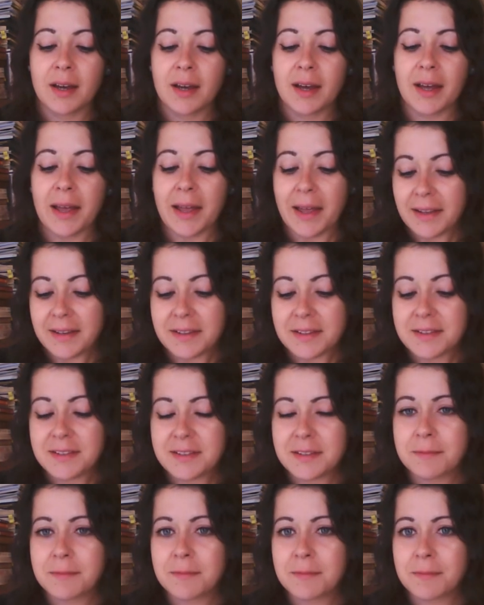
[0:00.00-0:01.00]
And
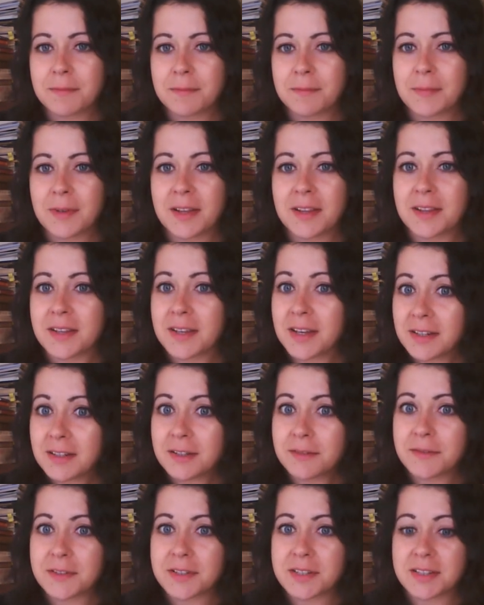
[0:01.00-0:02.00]
at the end
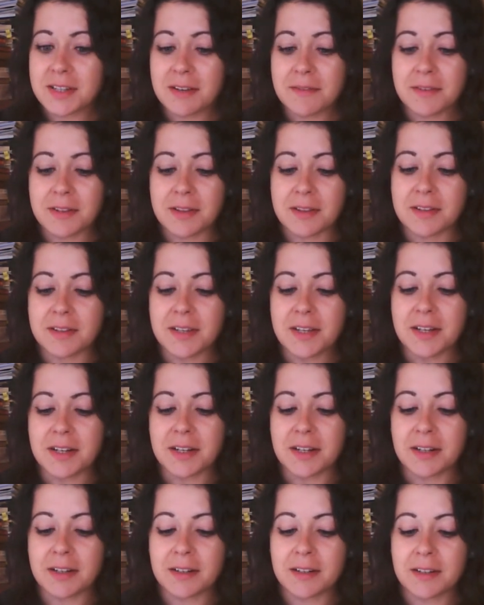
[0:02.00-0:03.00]
of his 7th
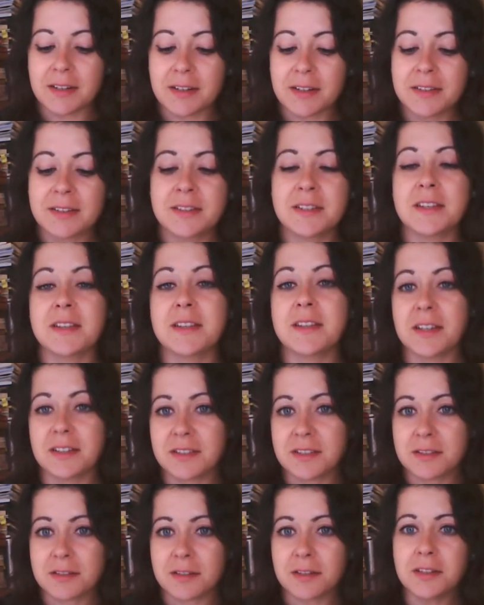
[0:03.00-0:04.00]
year, to the
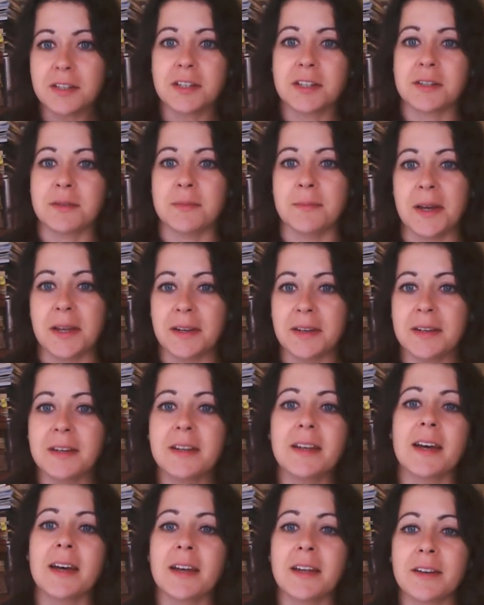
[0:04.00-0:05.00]
astonishment
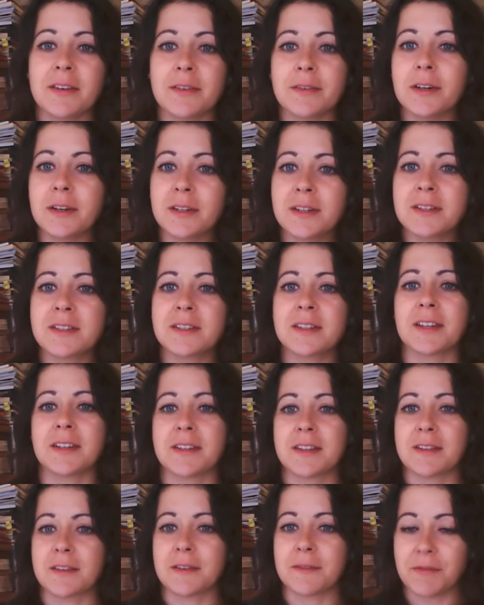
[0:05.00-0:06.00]
and honestly
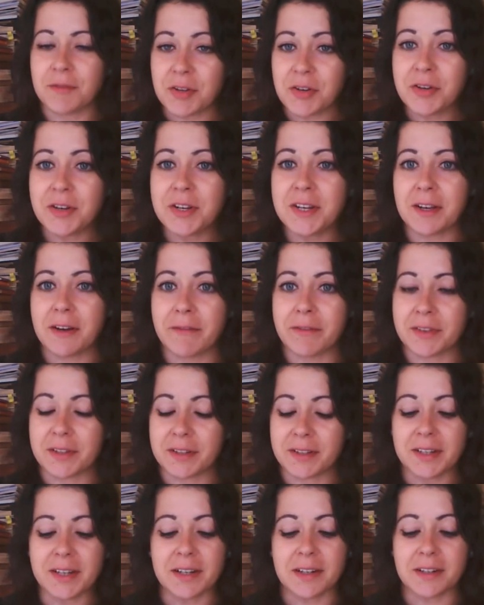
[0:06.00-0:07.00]
to the fury of the
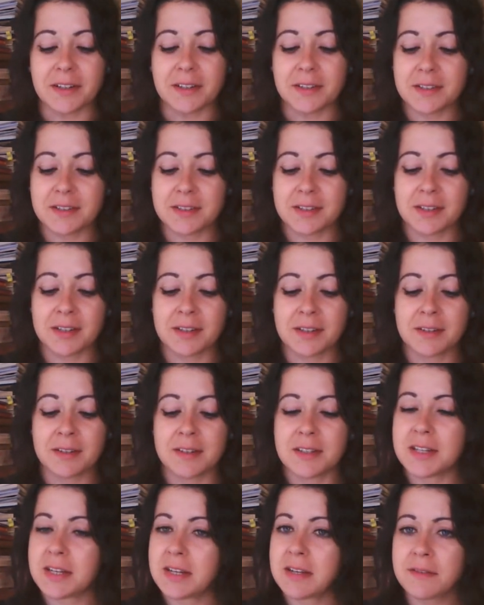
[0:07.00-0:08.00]
lairds,
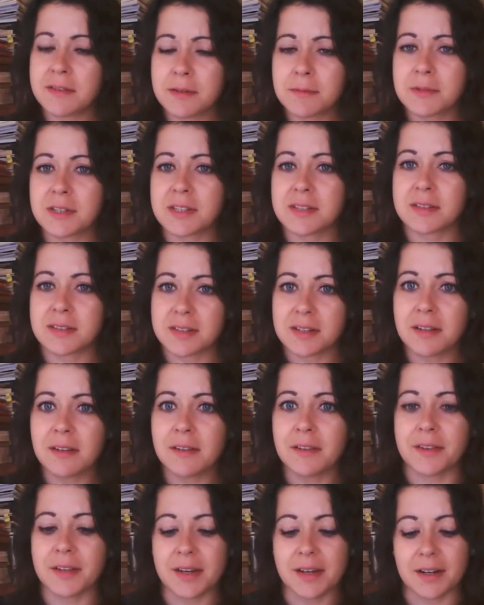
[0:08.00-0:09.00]
Davy was
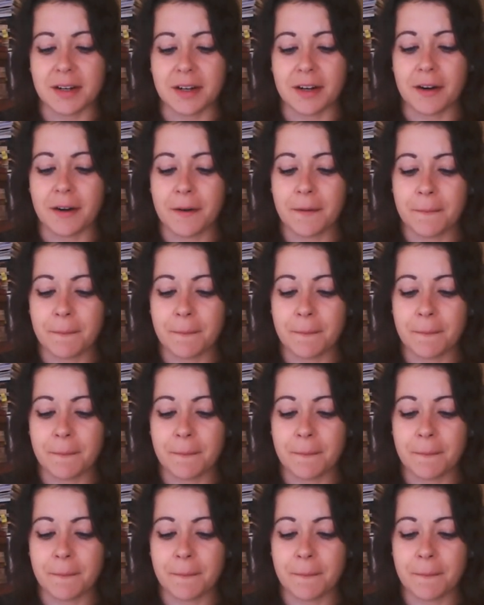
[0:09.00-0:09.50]
still there.